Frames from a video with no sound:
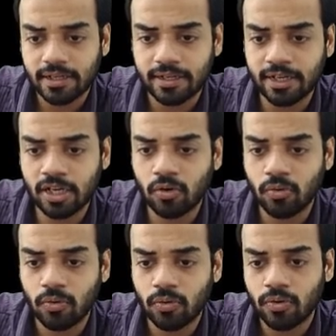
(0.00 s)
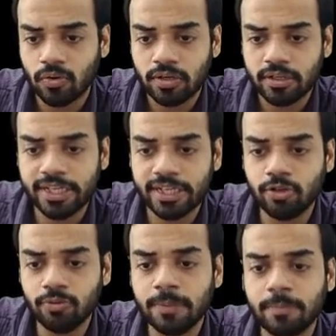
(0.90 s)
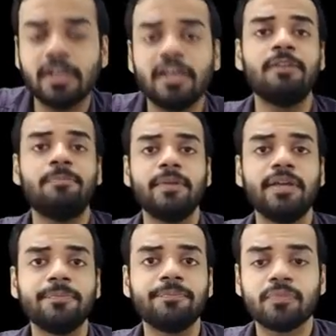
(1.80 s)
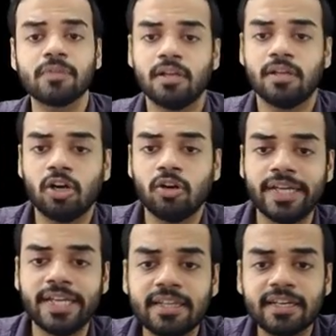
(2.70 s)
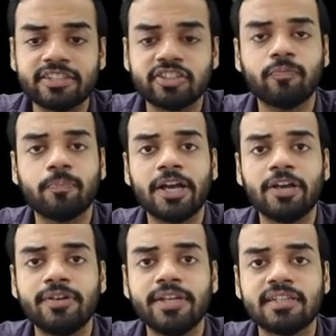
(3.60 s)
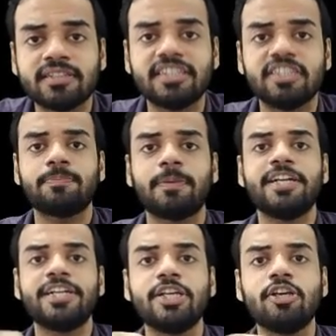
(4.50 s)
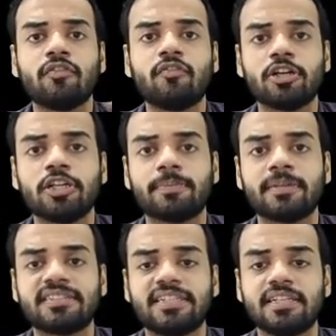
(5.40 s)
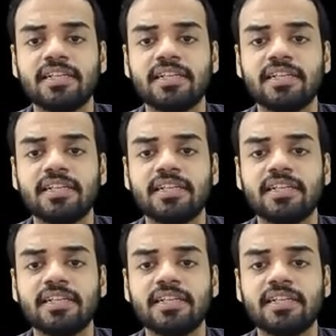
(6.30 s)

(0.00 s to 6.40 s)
Now can you people help me? Now in the case of pioneers, there is plenty of water present,